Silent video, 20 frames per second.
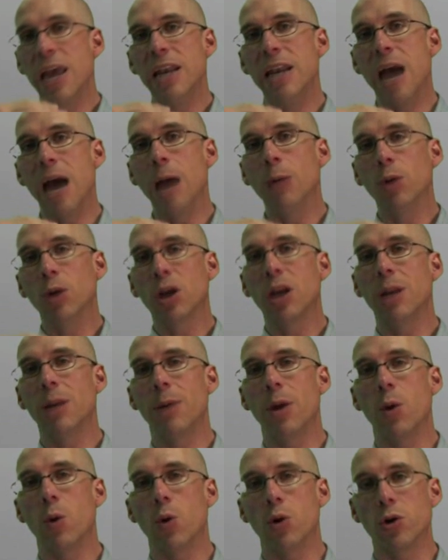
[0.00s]
Now I'm looking at
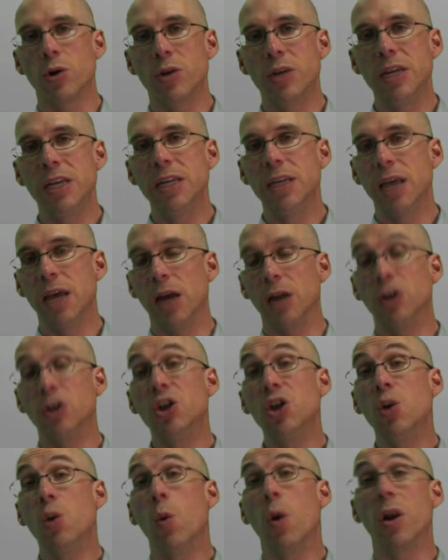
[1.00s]
my order detail.
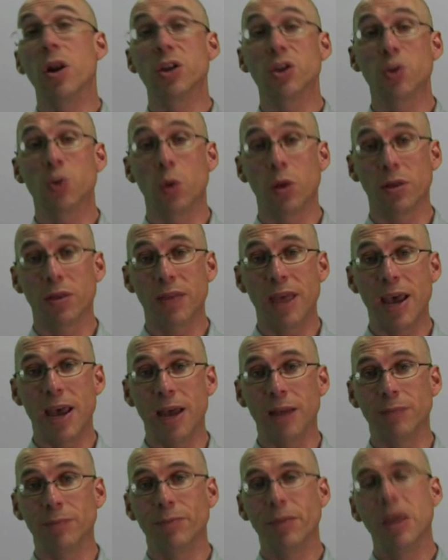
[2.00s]
Do you want to sort
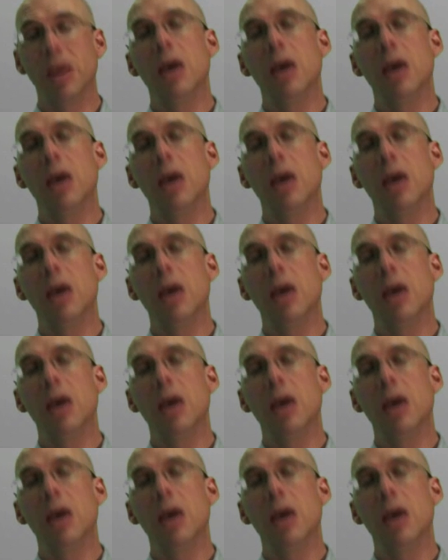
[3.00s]
that?